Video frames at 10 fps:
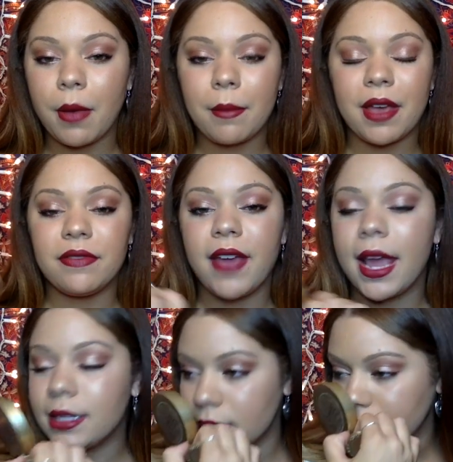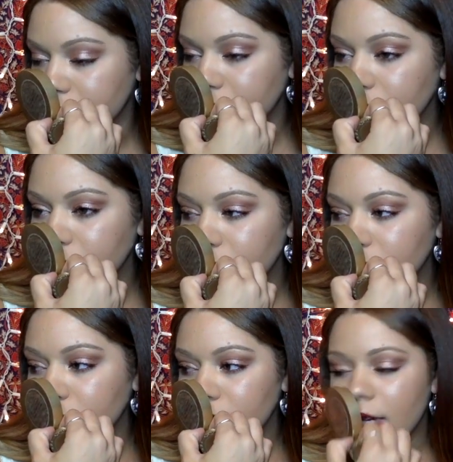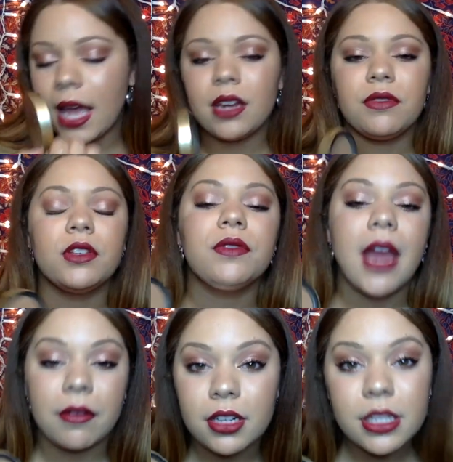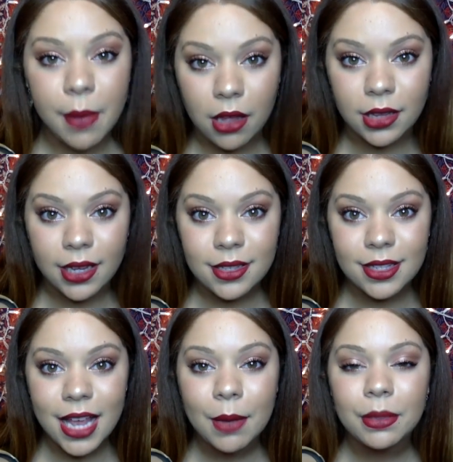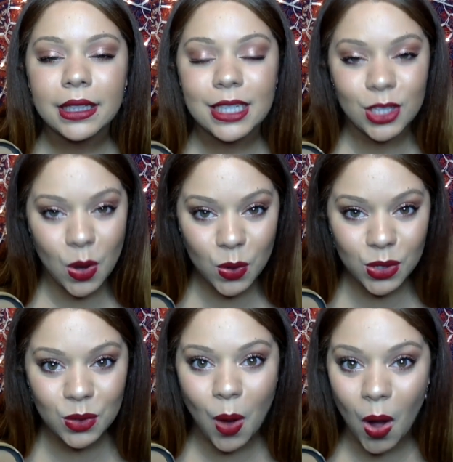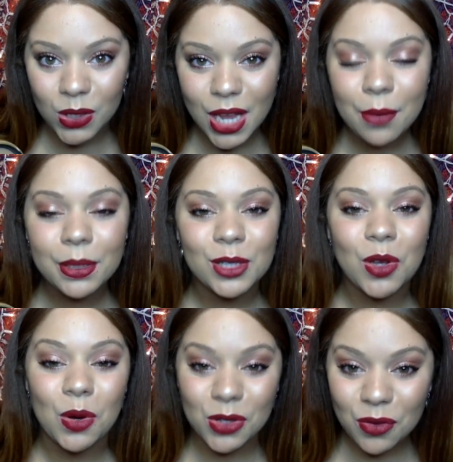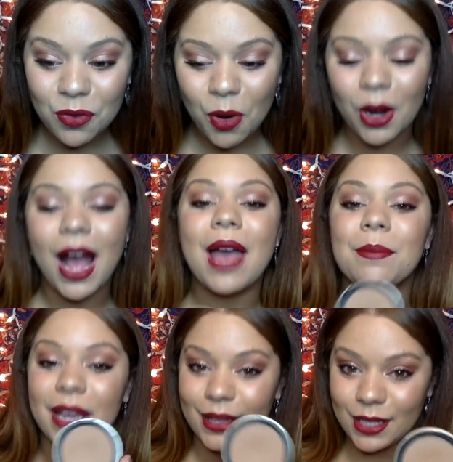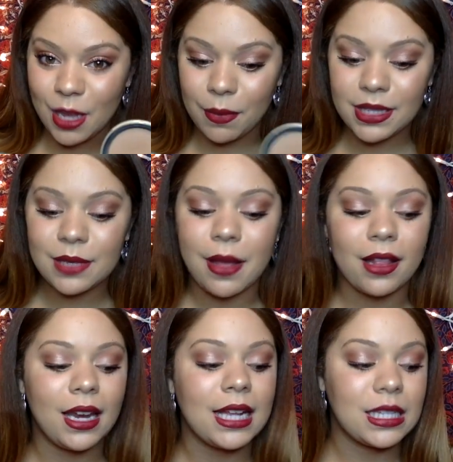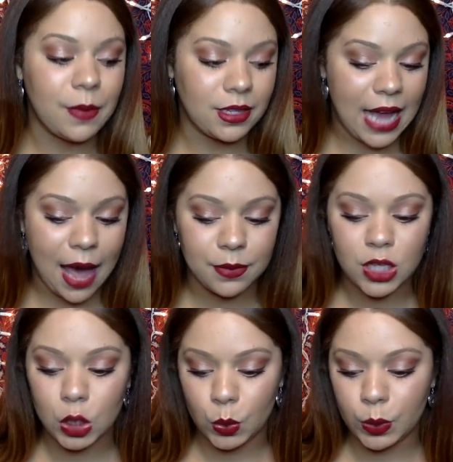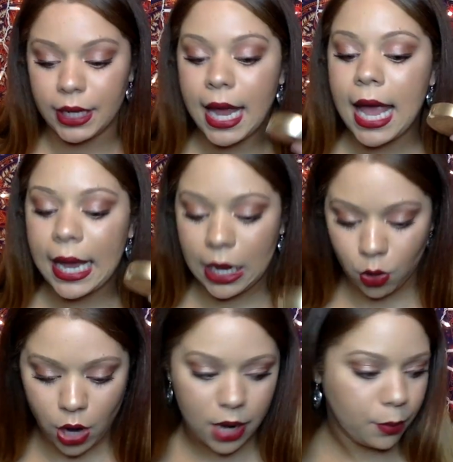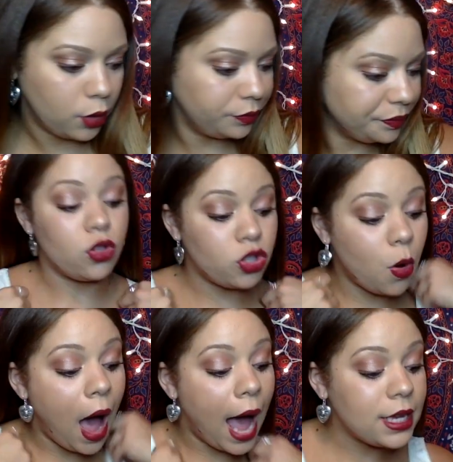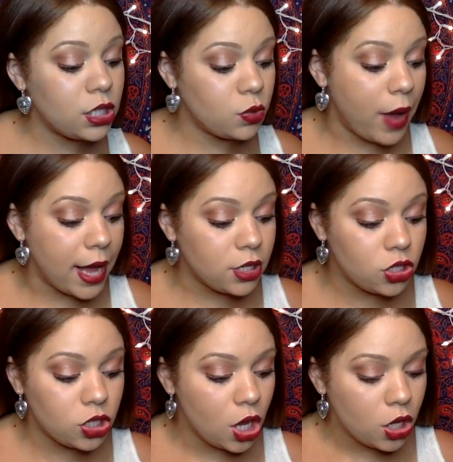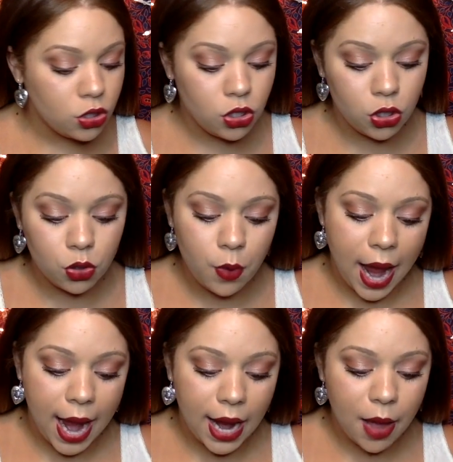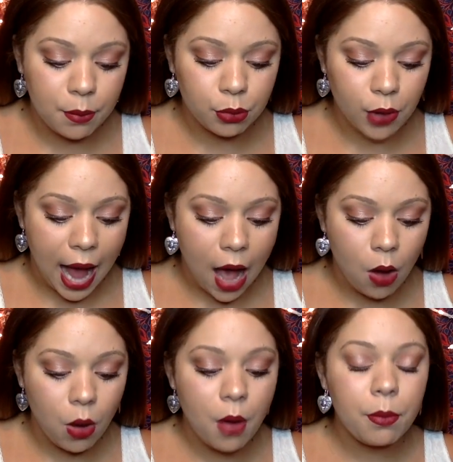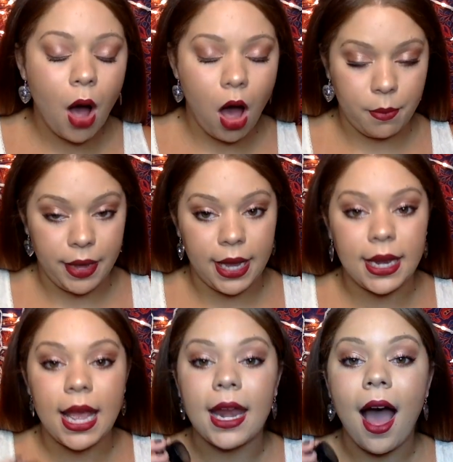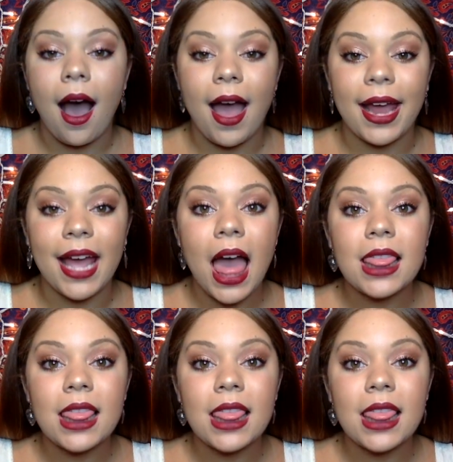up my face. And if you've never smelled this, please go to Ulta. Please go to Sephora and pick this up and smell it. It smells absolutely incredible. So I switched to a brow pomade and I